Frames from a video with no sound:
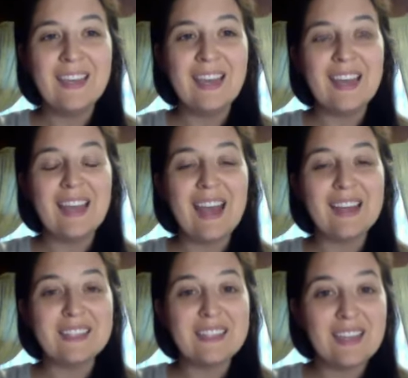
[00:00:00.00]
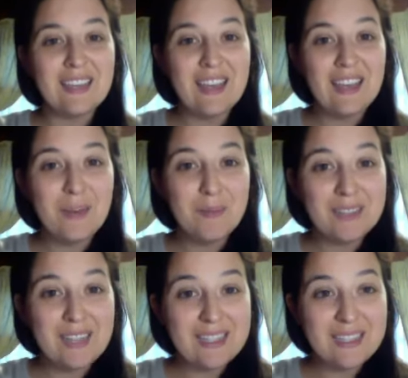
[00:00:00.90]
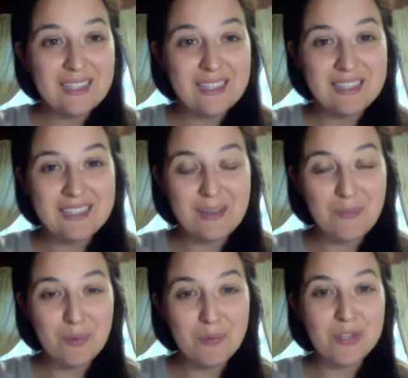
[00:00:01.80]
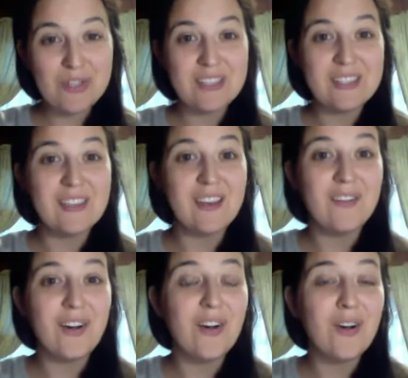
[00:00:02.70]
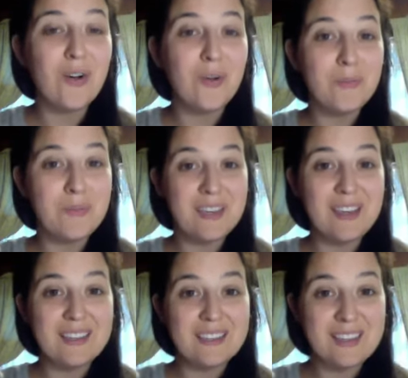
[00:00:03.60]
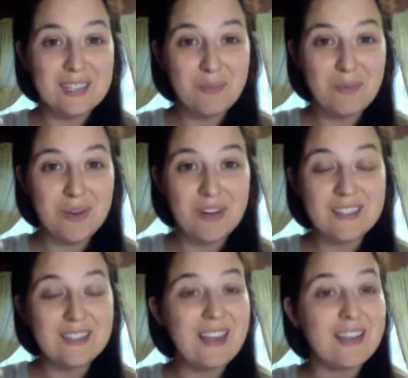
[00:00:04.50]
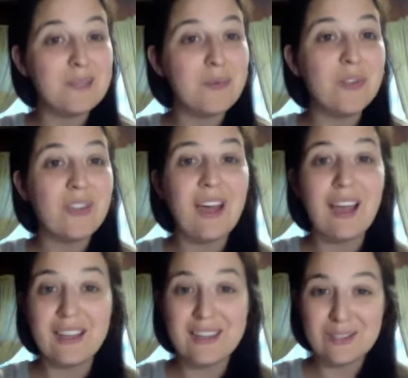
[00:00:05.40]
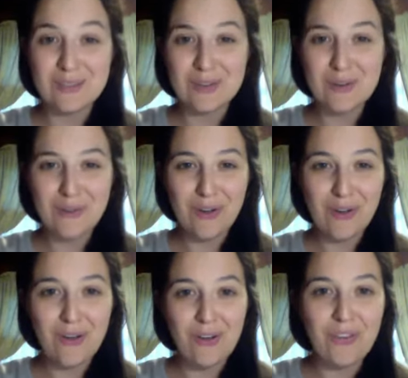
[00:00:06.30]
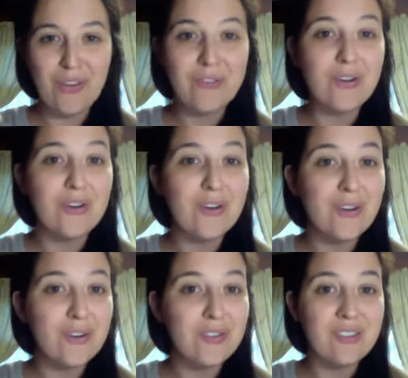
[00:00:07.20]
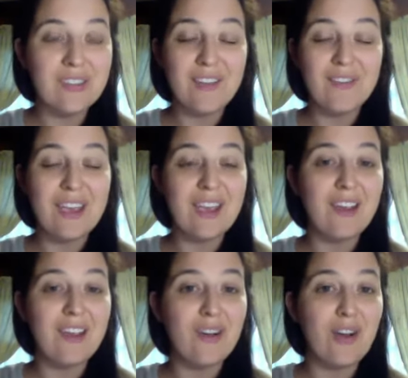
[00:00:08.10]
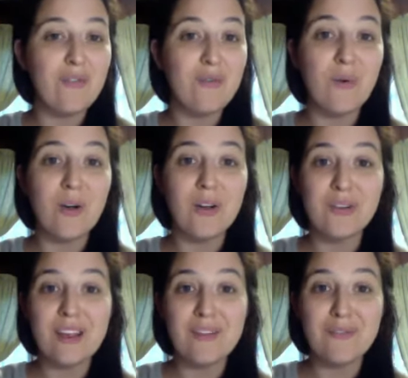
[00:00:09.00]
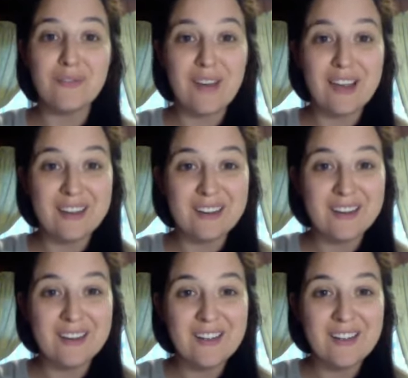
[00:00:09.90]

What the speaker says: And asking blessings and permissions of all beings and spirits that support the highest good of all, of earth, of air, of water and fire,